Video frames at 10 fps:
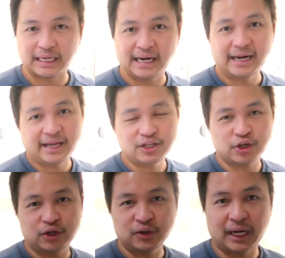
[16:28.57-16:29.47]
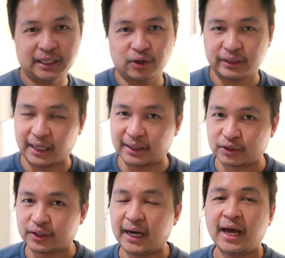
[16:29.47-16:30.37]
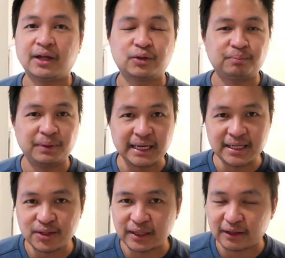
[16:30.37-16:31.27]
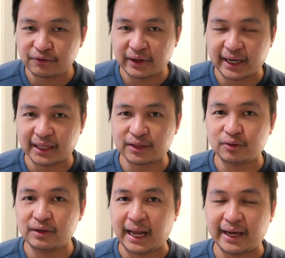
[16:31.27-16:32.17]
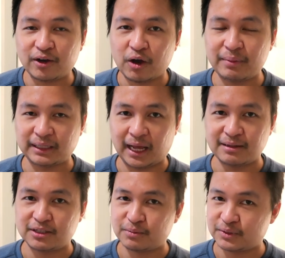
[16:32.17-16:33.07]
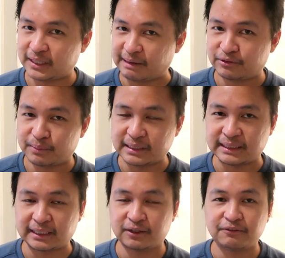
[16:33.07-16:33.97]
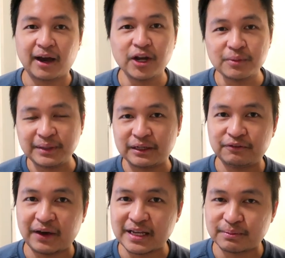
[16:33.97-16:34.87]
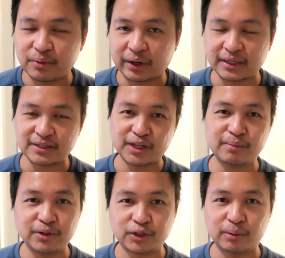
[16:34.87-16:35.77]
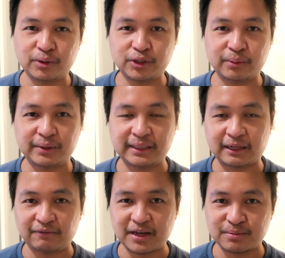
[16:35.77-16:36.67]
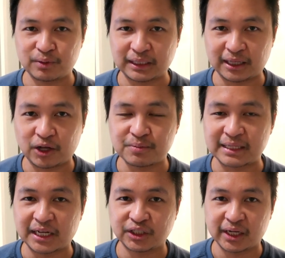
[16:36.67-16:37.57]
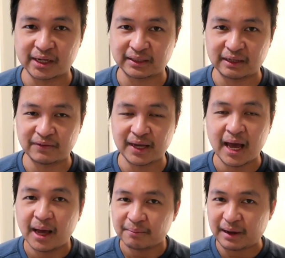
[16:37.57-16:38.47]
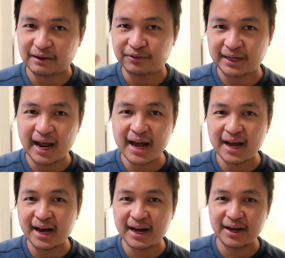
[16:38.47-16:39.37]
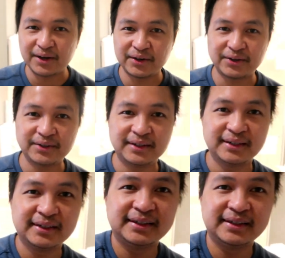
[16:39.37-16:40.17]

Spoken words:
sana na-enjoy yung ating hotel tour. Please do not forget to like, comment, and subscribe to my channel. Follow me on Facebook. It's www.facebook.com/kigiltv. Bye for now!